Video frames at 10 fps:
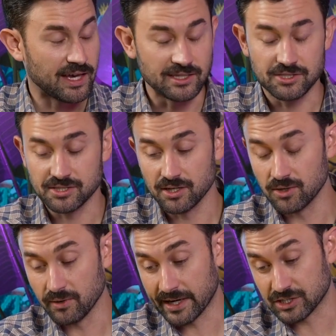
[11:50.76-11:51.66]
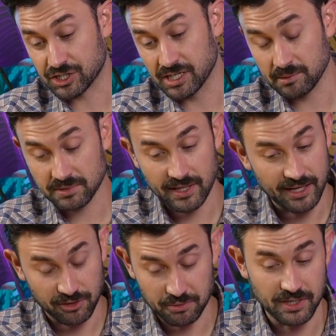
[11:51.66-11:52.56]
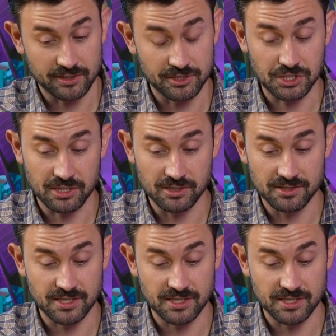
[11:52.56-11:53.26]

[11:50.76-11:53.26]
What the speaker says: And so I shipped like 300 shirts